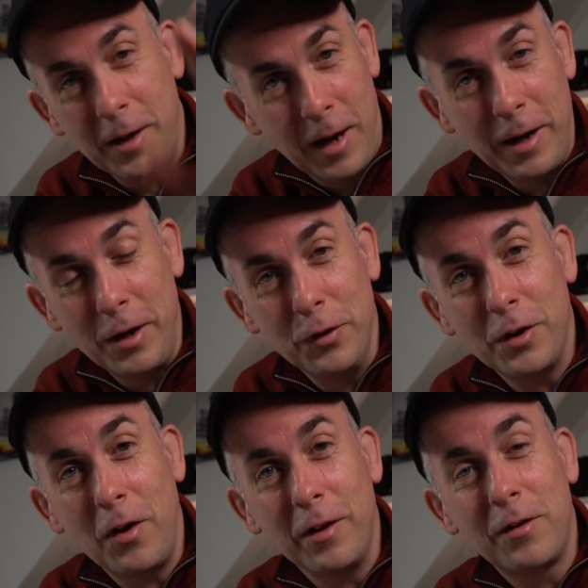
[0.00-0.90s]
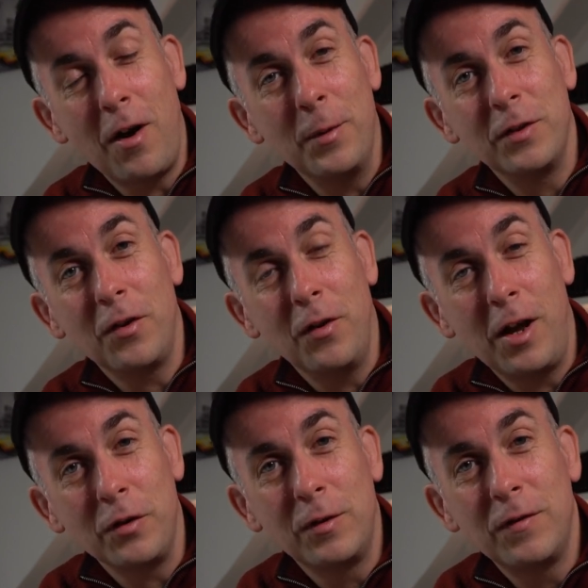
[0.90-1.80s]
I heard all the comments on
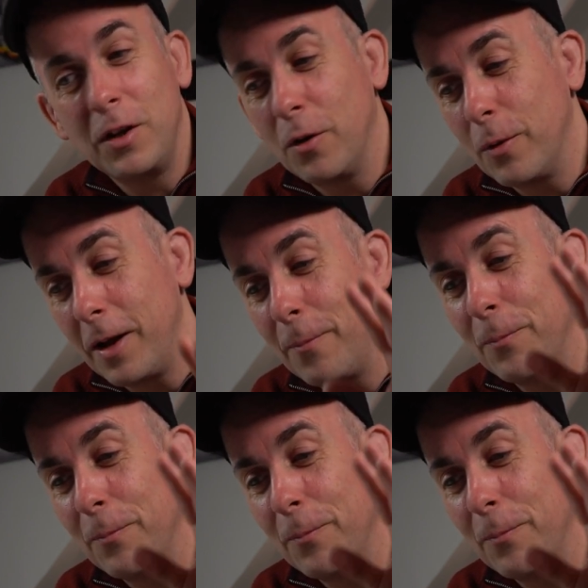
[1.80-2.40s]
last week's video.